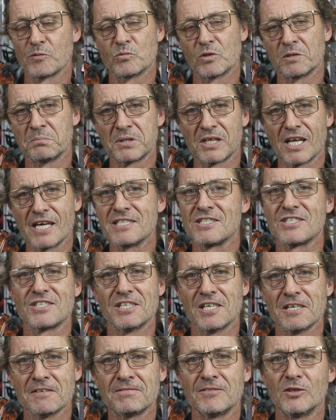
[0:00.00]
replace
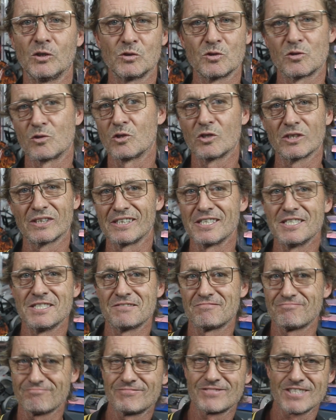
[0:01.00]
the air filter or at
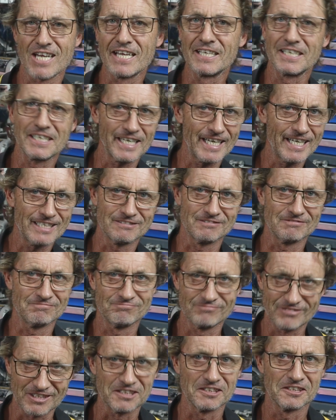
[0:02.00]
least take it out and
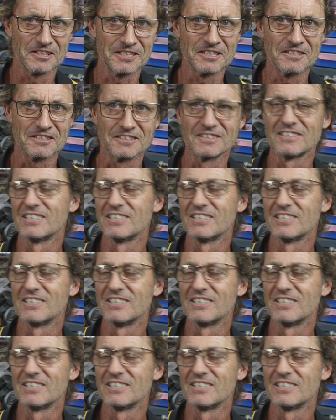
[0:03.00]
clean it?